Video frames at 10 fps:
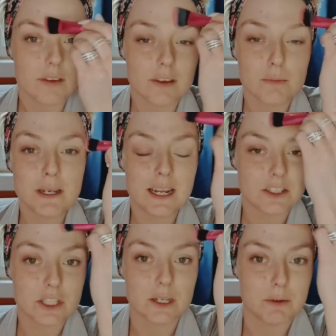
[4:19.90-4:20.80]
It's been
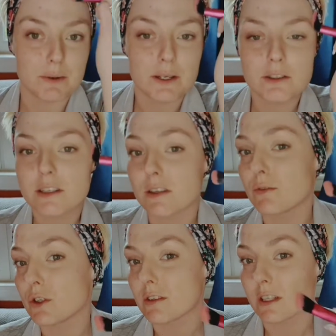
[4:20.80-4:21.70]
actually a wee while since
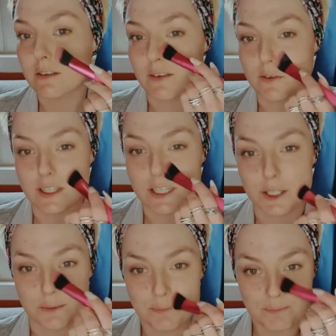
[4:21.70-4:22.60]
I've used this
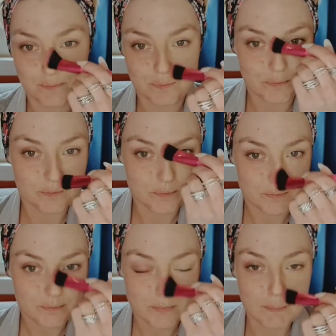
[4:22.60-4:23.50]
foundation,
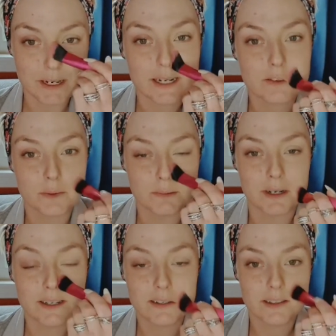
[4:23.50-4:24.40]
but it is one of
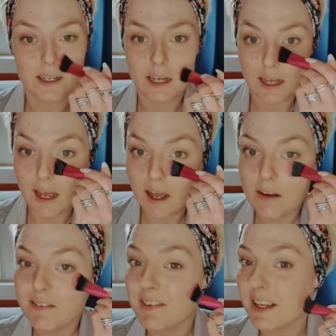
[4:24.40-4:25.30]
my
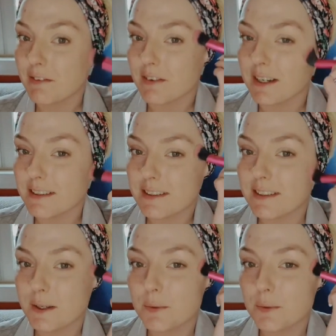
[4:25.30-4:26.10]
favourites.